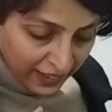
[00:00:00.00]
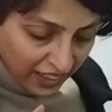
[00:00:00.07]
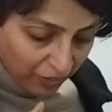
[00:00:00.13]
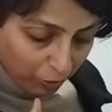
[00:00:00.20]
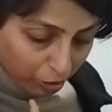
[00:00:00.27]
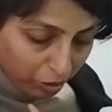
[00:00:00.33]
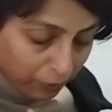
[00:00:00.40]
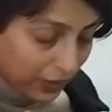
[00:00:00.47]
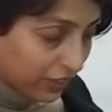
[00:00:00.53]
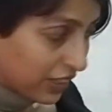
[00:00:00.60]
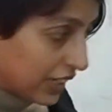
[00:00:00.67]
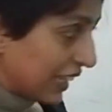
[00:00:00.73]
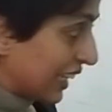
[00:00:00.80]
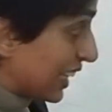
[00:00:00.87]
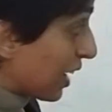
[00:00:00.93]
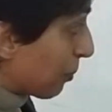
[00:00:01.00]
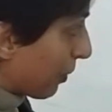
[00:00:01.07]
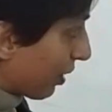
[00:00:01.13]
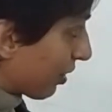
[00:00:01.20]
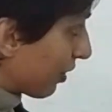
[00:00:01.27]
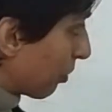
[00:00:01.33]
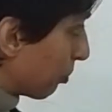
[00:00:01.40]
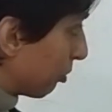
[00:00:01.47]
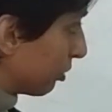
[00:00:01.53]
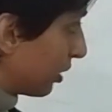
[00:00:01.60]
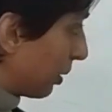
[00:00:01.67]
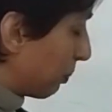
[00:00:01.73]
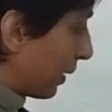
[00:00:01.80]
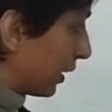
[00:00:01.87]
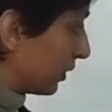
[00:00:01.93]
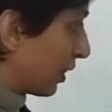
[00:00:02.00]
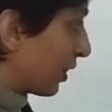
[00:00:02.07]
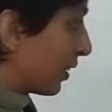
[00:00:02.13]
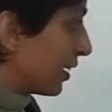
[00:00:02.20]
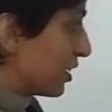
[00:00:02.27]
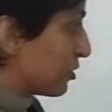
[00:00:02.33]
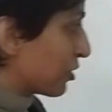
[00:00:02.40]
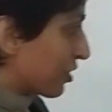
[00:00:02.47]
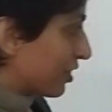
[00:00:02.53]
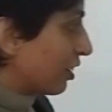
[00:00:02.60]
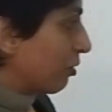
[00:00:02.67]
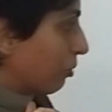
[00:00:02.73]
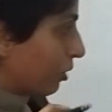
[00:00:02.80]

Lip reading: I've also been reading EMS Nambudripad's interesting